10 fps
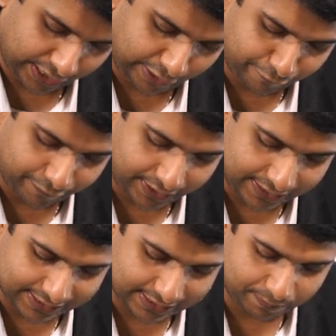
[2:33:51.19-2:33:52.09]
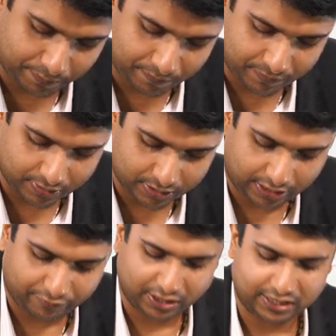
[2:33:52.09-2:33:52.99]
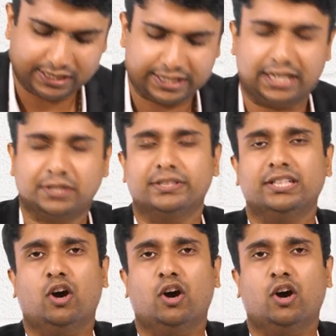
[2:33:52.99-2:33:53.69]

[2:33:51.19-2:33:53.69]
If he is covered under gratuity